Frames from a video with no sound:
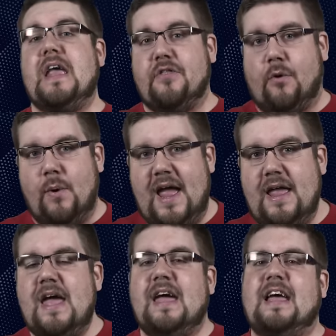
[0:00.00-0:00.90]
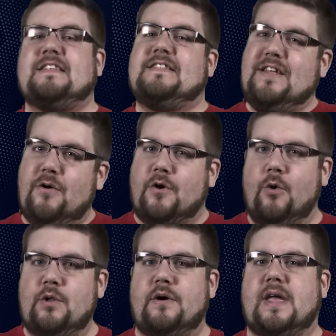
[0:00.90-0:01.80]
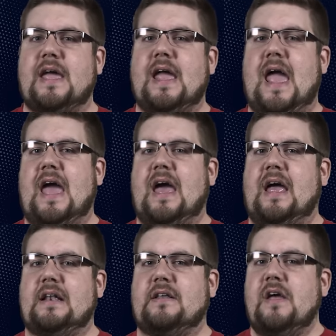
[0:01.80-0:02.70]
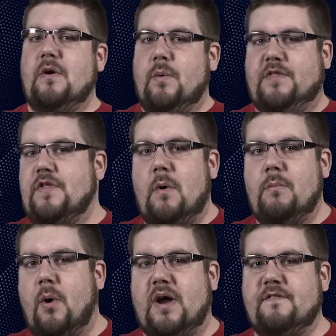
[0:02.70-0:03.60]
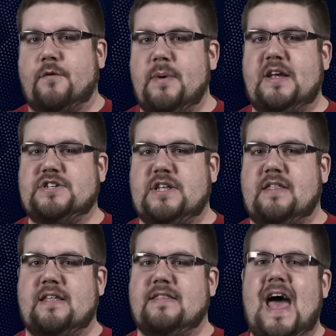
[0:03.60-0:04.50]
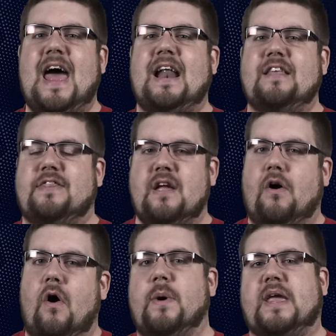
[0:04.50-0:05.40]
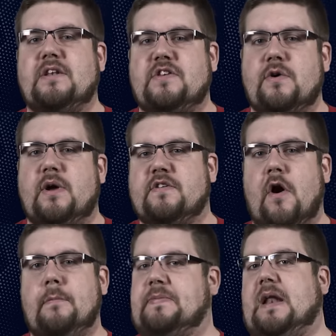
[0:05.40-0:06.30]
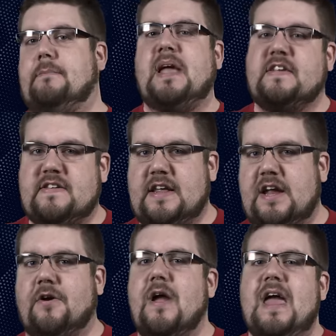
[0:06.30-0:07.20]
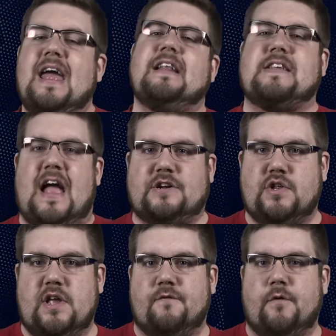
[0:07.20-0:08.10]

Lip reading: Either way, it's still cool looking, and with no more information than that, I think all we can do is hope that it makes it here and is actually